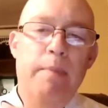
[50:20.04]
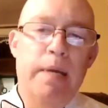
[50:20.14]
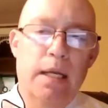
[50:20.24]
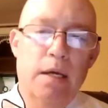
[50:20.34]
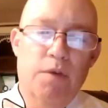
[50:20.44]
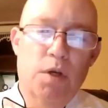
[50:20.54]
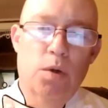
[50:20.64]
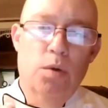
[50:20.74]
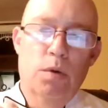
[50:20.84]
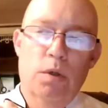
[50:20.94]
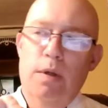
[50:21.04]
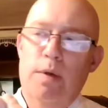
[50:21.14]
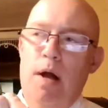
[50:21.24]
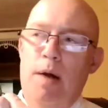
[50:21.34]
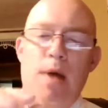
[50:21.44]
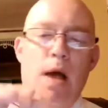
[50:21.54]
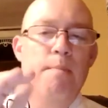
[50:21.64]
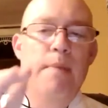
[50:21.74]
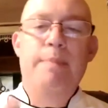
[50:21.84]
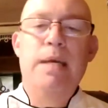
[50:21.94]
many of you,
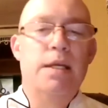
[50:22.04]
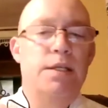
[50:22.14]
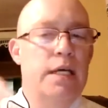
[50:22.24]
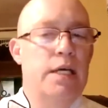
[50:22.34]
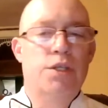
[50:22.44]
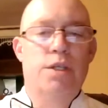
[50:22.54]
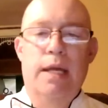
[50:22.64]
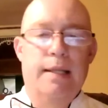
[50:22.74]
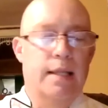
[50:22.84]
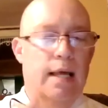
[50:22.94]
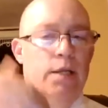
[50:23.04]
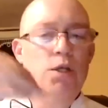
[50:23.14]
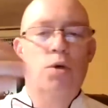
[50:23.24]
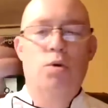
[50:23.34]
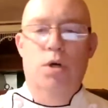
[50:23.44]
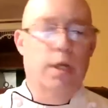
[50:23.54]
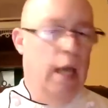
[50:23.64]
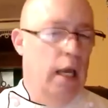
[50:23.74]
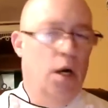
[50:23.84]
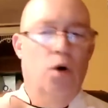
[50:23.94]
maybe a dish that you
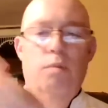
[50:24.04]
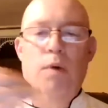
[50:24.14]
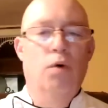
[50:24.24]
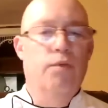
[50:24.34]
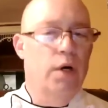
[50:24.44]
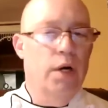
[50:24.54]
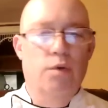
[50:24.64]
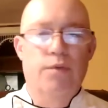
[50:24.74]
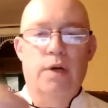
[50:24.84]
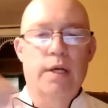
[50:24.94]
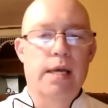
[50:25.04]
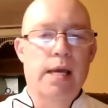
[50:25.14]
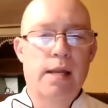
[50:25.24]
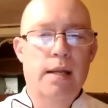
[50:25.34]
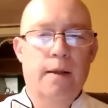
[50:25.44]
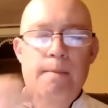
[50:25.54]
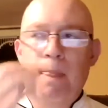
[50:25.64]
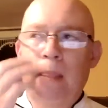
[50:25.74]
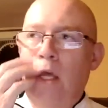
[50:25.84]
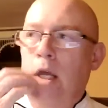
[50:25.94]
cook at home over and over again,
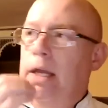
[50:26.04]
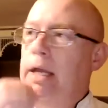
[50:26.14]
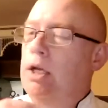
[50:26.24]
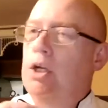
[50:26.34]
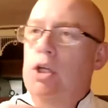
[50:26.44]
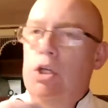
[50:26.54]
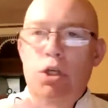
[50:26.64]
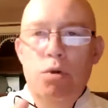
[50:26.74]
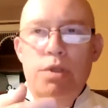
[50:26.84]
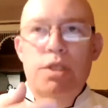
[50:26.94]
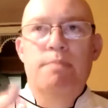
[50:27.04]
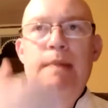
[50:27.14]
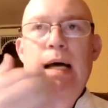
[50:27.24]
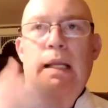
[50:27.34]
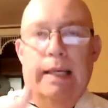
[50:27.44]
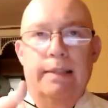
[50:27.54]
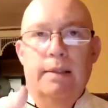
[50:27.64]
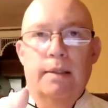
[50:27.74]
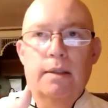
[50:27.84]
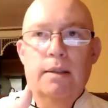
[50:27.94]
you smell
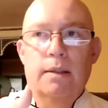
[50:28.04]
it